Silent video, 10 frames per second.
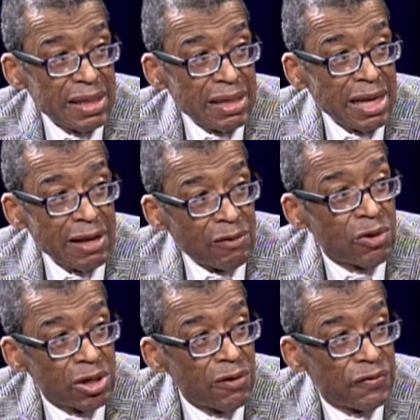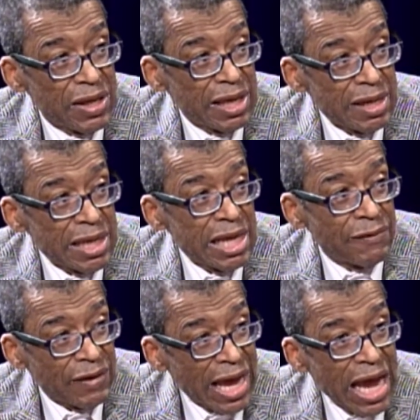Now, critical thinking,
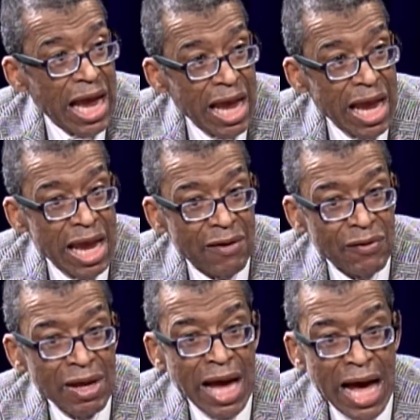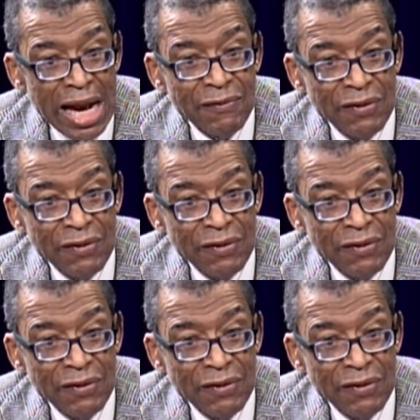if out of